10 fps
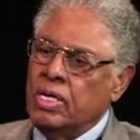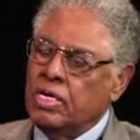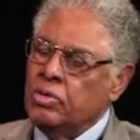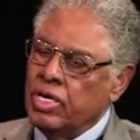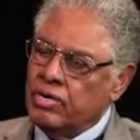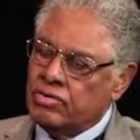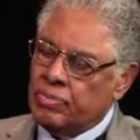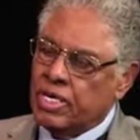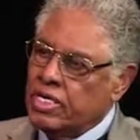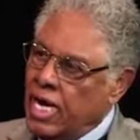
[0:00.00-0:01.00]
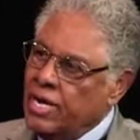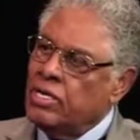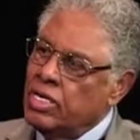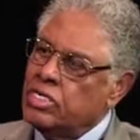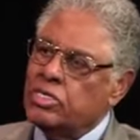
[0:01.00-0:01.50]
you think of
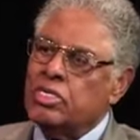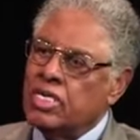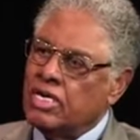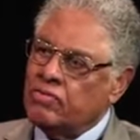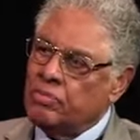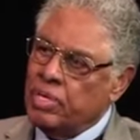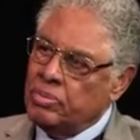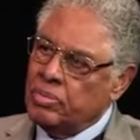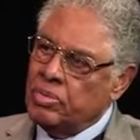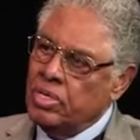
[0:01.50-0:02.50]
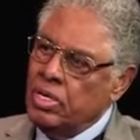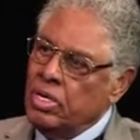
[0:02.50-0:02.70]
spectacularly successful people,